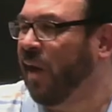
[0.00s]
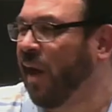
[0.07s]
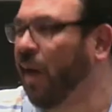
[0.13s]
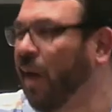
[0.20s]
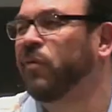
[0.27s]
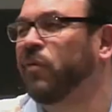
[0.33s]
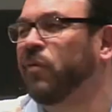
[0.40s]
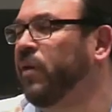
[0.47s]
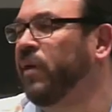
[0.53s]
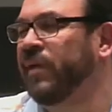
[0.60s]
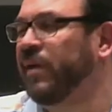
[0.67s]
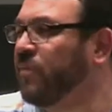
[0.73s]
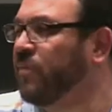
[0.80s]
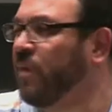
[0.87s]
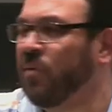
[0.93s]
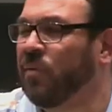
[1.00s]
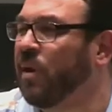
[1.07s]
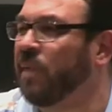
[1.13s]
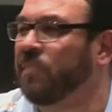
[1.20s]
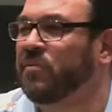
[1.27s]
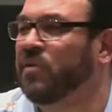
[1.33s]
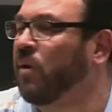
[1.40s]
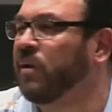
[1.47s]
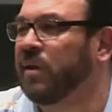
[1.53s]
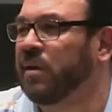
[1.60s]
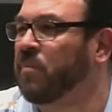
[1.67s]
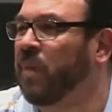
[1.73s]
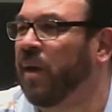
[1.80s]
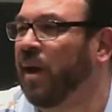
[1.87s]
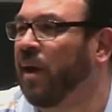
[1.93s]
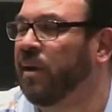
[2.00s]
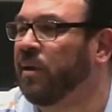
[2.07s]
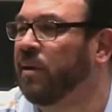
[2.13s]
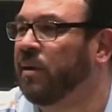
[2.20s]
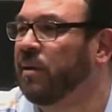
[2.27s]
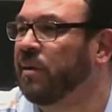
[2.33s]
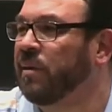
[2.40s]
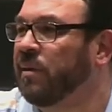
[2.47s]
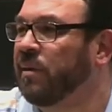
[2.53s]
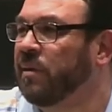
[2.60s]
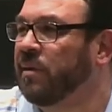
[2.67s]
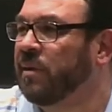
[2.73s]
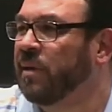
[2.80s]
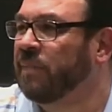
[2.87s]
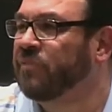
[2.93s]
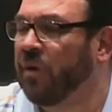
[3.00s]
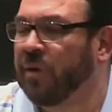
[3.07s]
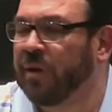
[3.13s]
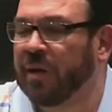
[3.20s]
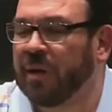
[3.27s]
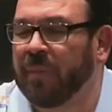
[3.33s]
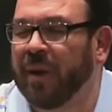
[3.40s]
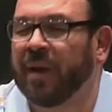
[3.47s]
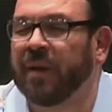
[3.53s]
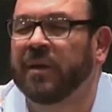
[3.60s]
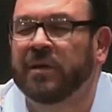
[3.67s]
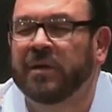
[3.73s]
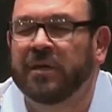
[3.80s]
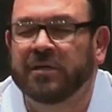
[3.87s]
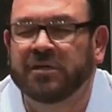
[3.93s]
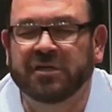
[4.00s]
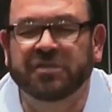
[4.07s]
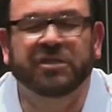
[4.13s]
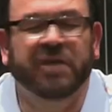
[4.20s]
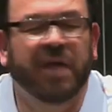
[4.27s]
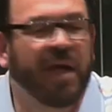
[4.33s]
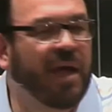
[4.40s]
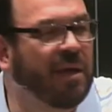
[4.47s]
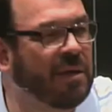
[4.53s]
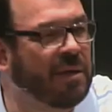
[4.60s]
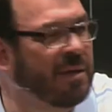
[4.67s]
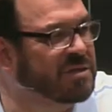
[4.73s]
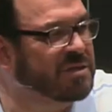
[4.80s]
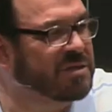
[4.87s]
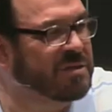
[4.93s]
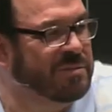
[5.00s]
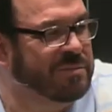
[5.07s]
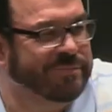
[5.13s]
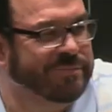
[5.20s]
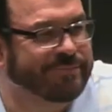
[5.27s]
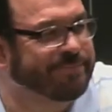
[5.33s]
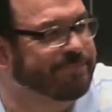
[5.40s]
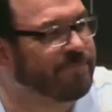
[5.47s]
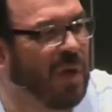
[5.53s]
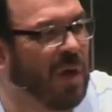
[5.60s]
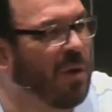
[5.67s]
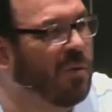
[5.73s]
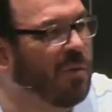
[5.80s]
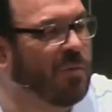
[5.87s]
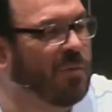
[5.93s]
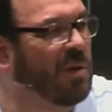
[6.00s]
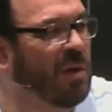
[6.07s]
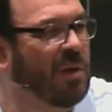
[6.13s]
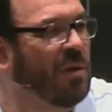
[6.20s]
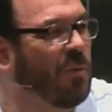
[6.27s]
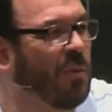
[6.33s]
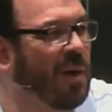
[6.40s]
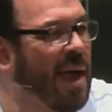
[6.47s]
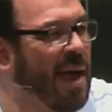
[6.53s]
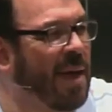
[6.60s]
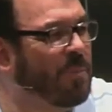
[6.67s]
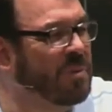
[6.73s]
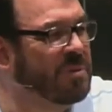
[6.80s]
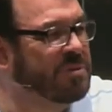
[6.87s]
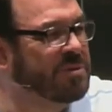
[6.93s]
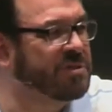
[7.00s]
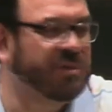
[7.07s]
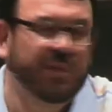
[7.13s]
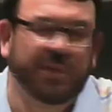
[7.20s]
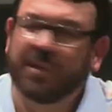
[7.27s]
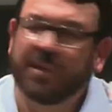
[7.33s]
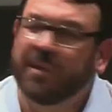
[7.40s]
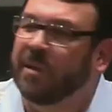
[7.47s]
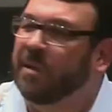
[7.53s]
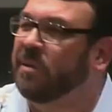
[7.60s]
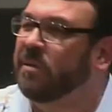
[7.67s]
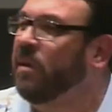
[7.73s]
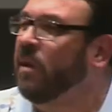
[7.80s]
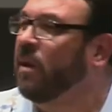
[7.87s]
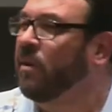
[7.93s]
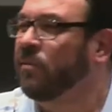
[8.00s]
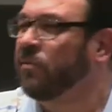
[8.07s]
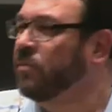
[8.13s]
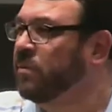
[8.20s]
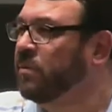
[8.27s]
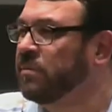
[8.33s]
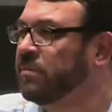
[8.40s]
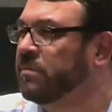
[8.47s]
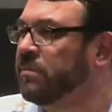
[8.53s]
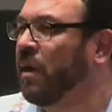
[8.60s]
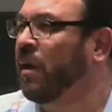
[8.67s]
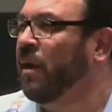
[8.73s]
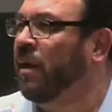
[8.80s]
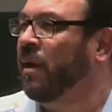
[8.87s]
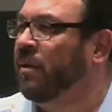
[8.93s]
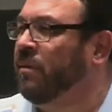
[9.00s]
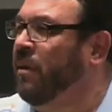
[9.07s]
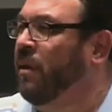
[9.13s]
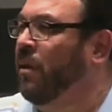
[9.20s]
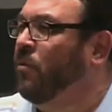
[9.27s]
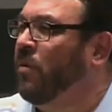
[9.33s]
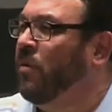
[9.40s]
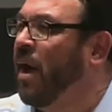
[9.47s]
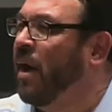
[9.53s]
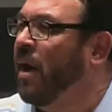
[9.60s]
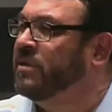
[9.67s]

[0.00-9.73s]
care thing. That's not what I'm talking about. I'm talking about just saying, listen, what happens, God